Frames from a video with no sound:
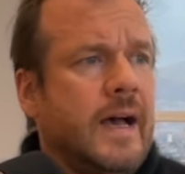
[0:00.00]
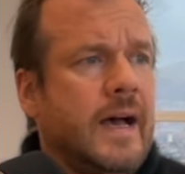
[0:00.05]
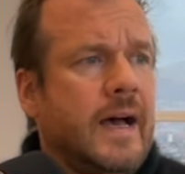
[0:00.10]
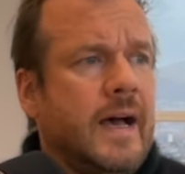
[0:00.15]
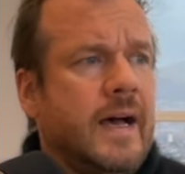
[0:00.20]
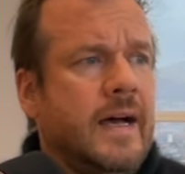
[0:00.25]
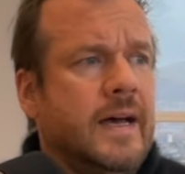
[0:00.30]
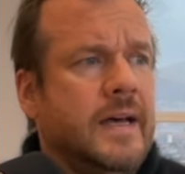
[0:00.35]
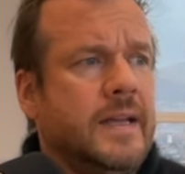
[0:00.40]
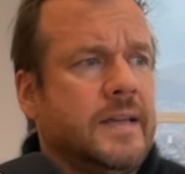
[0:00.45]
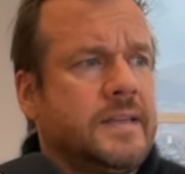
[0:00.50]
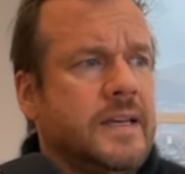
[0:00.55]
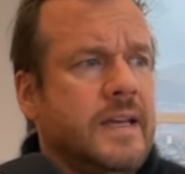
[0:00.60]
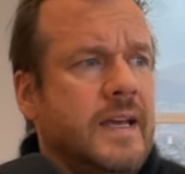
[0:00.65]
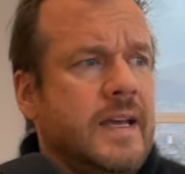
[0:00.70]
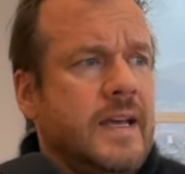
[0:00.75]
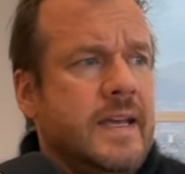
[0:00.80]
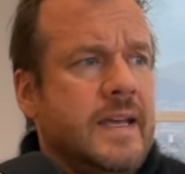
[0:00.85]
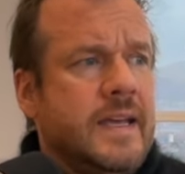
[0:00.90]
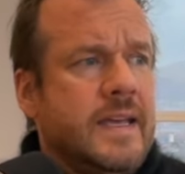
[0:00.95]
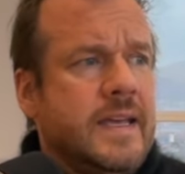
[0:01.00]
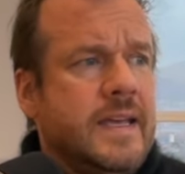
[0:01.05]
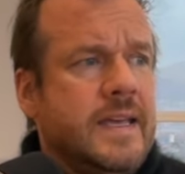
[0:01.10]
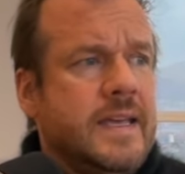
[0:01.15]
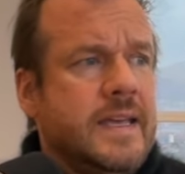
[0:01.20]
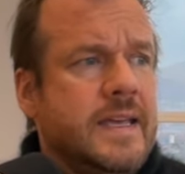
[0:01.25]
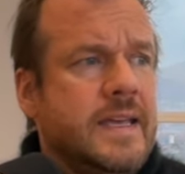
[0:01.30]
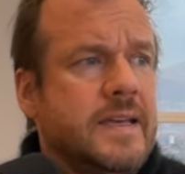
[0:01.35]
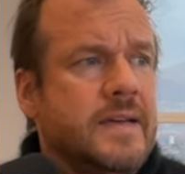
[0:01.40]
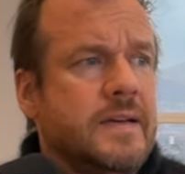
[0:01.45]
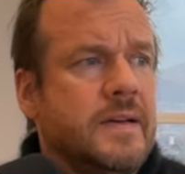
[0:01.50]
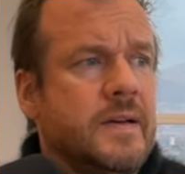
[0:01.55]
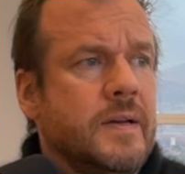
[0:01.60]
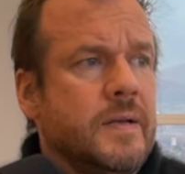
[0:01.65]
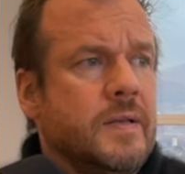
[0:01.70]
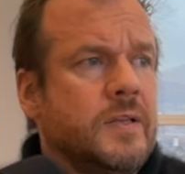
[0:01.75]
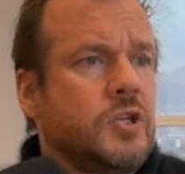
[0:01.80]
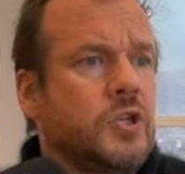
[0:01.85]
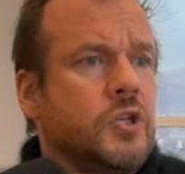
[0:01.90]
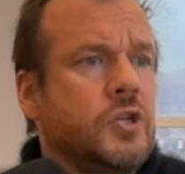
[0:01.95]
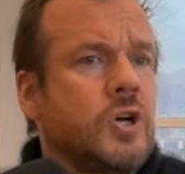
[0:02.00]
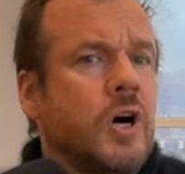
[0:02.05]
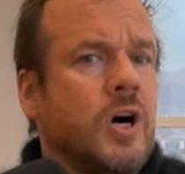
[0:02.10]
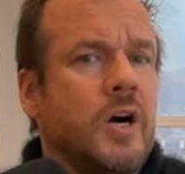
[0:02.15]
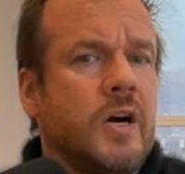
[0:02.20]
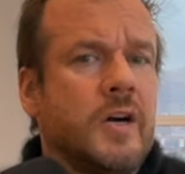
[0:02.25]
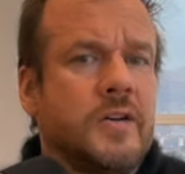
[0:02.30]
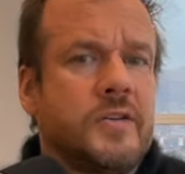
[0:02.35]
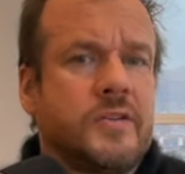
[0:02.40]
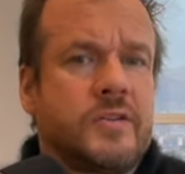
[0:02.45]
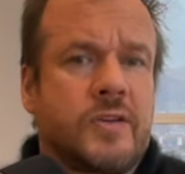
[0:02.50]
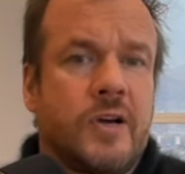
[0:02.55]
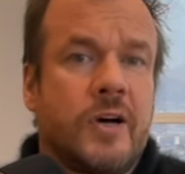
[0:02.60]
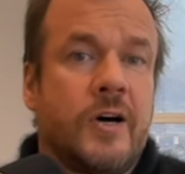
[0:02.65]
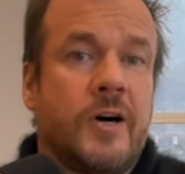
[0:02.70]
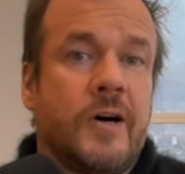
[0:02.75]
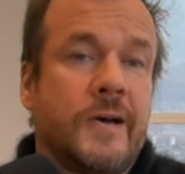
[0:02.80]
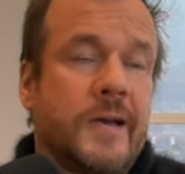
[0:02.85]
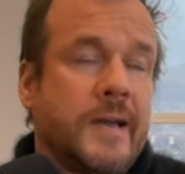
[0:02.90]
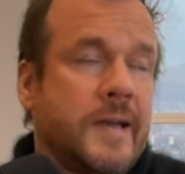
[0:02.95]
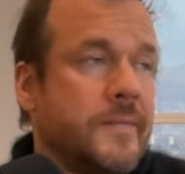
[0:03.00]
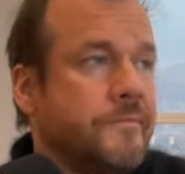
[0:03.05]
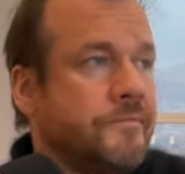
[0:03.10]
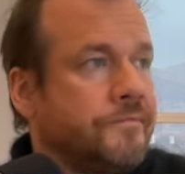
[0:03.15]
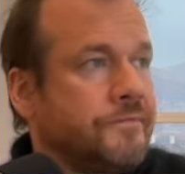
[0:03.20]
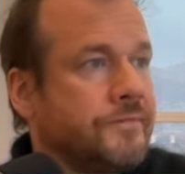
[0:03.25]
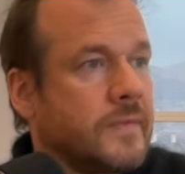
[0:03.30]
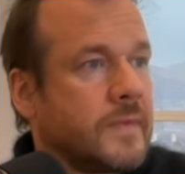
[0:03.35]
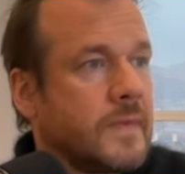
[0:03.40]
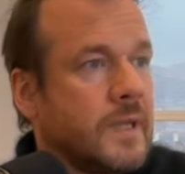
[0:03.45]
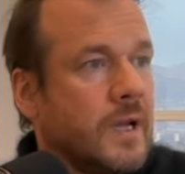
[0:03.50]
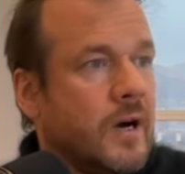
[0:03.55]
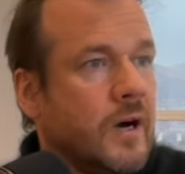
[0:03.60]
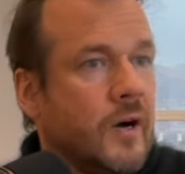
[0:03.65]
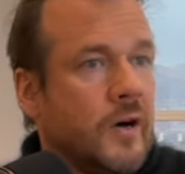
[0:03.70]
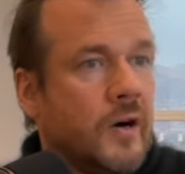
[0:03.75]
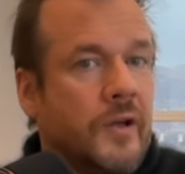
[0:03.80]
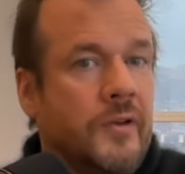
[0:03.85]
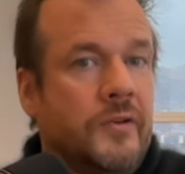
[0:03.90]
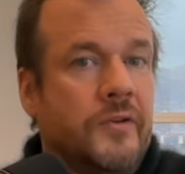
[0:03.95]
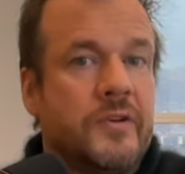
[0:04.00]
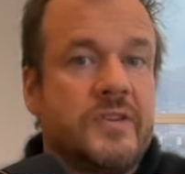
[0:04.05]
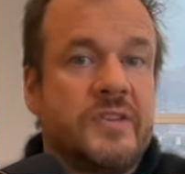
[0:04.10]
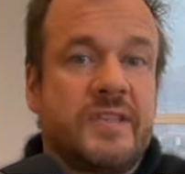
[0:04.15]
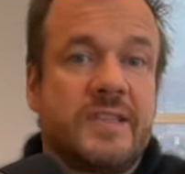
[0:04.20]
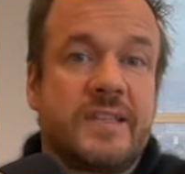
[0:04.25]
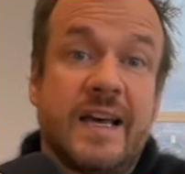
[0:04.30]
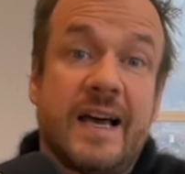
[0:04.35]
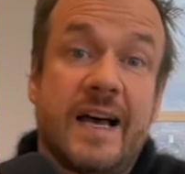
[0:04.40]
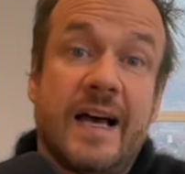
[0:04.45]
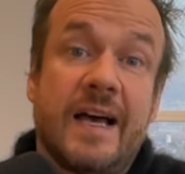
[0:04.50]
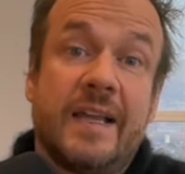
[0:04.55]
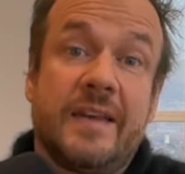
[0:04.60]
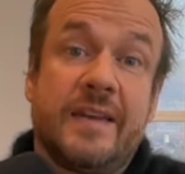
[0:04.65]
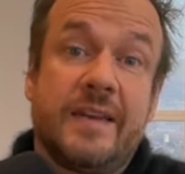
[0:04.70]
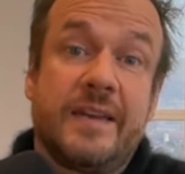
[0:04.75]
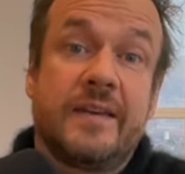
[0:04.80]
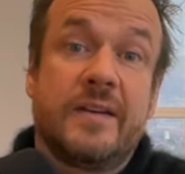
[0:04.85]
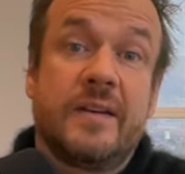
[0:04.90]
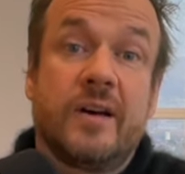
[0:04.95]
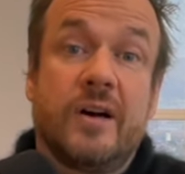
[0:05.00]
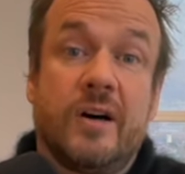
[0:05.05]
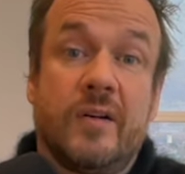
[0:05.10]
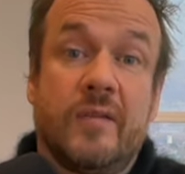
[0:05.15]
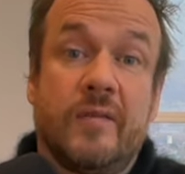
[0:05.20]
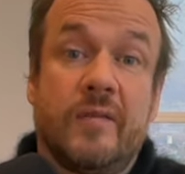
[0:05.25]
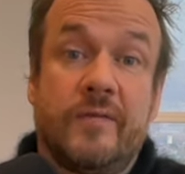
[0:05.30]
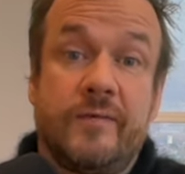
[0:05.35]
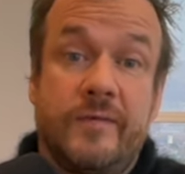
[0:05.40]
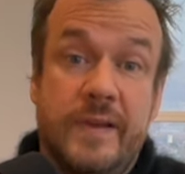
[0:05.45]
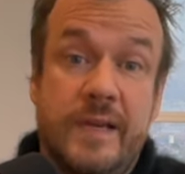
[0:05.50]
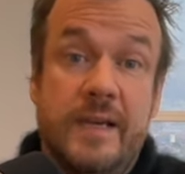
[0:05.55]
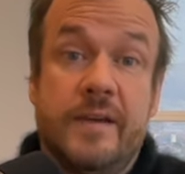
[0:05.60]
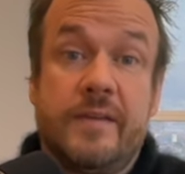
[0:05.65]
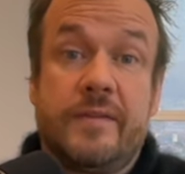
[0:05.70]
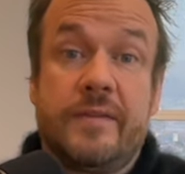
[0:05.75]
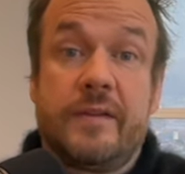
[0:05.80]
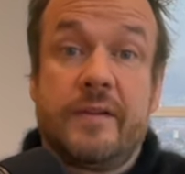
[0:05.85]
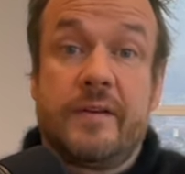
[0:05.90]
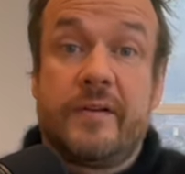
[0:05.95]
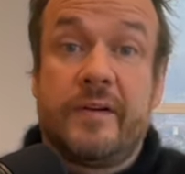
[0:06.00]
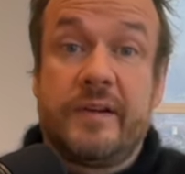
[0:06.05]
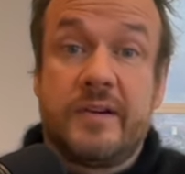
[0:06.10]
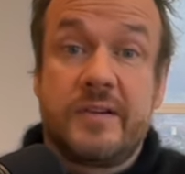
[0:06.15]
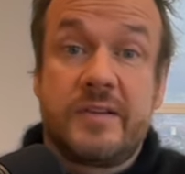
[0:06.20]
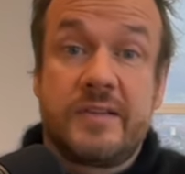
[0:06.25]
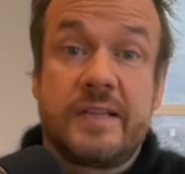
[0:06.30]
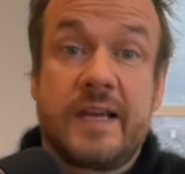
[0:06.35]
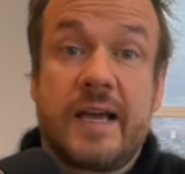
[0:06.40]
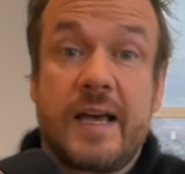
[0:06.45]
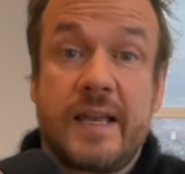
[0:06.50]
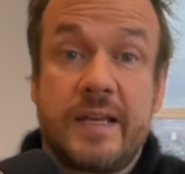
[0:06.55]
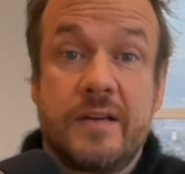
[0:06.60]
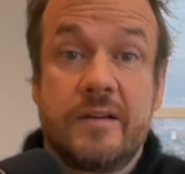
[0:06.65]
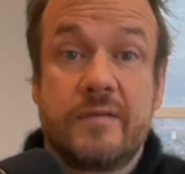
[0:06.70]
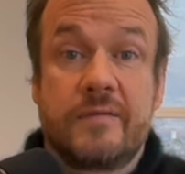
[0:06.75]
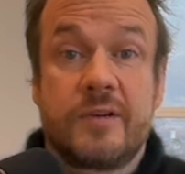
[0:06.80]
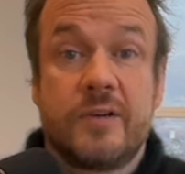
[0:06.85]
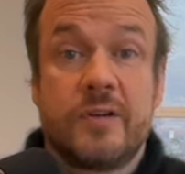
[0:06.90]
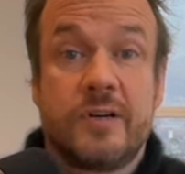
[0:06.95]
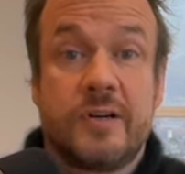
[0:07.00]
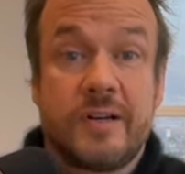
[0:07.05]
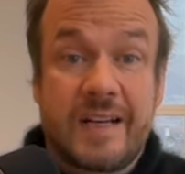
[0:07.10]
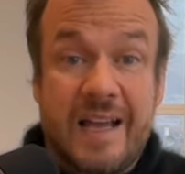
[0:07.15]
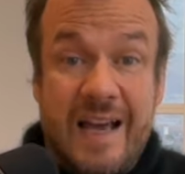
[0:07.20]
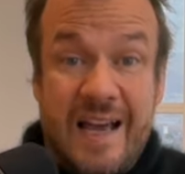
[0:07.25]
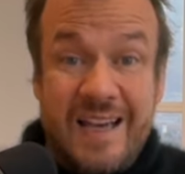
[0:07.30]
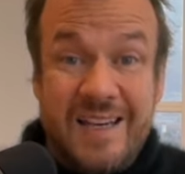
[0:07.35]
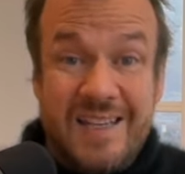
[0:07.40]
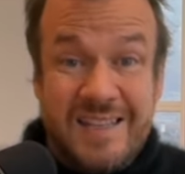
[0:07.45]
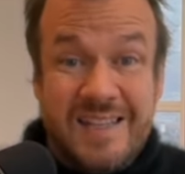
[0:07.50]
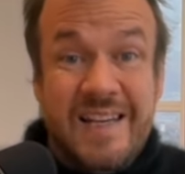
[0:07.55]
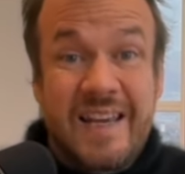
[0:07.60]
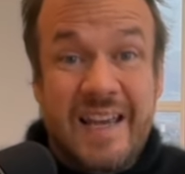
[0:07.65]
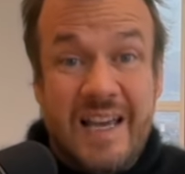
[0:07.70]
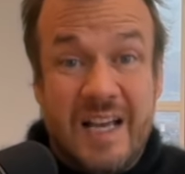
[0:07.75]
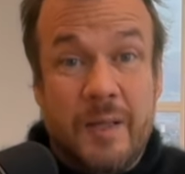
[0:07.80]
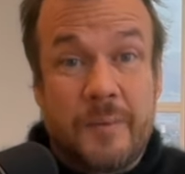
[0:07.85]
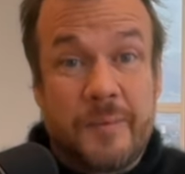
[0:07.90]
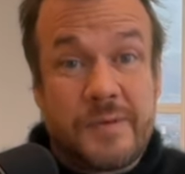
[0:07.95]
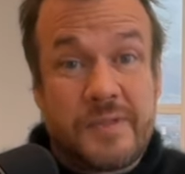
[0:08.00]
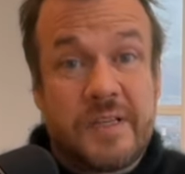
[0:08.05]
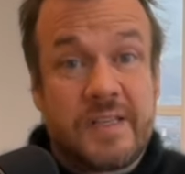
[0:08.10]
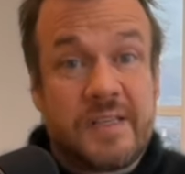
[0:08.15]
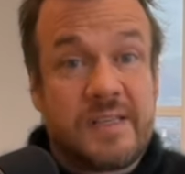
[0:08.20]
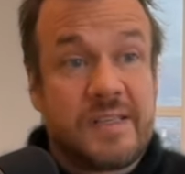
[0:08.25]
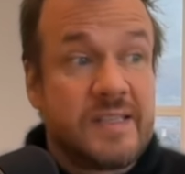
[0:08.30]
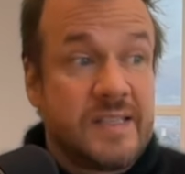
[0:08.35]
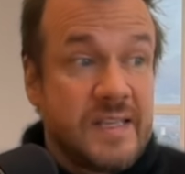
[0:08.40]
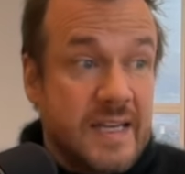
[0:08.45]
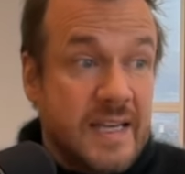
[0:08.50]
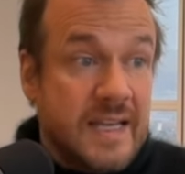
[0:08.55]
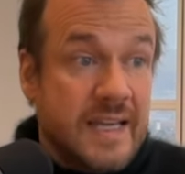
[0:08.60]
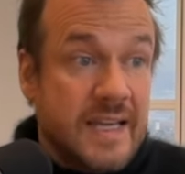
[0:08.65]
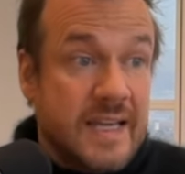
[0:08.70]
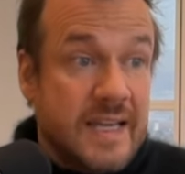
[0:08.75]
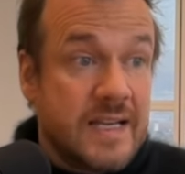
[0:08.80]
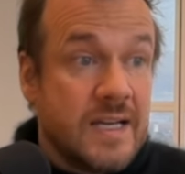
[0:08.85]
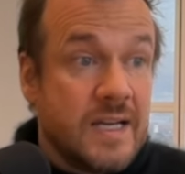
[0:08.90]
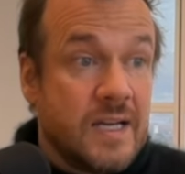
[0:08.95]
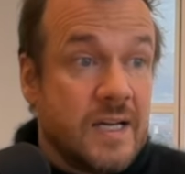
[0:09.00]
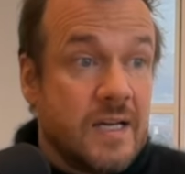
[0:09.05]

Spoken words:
And he charts how our understanding of faith and our understanding of God actually helps us see